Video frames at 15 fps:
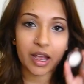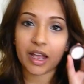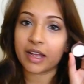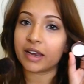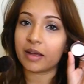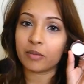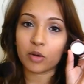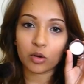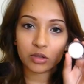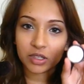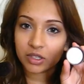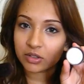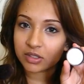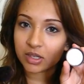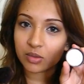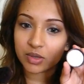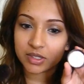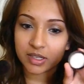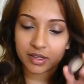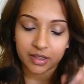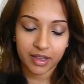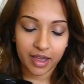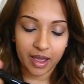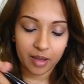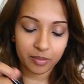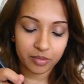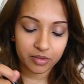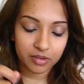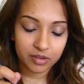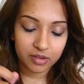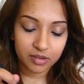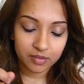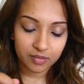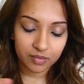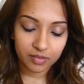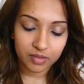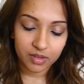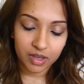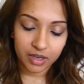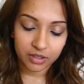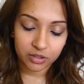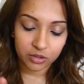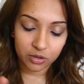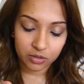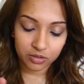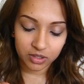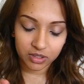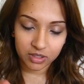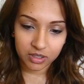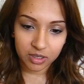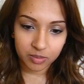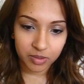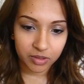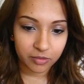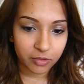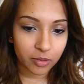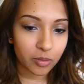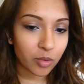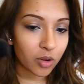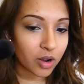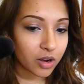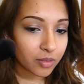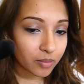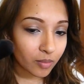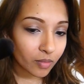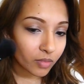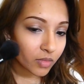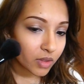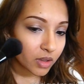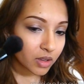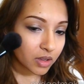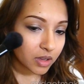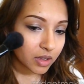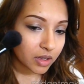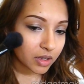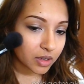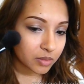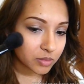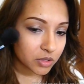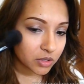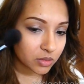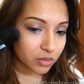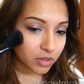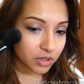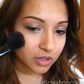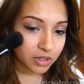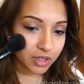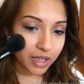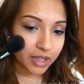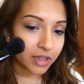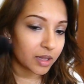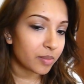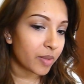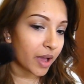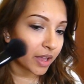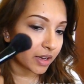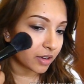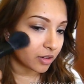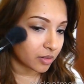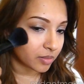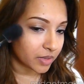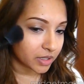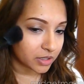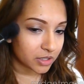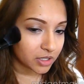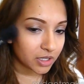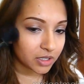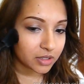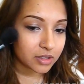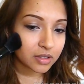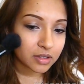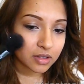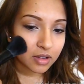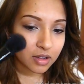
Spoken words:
And I'm only using what's on the cap. I don't need to dip in for more. And I'm just going to lightly pat it on my cheeks.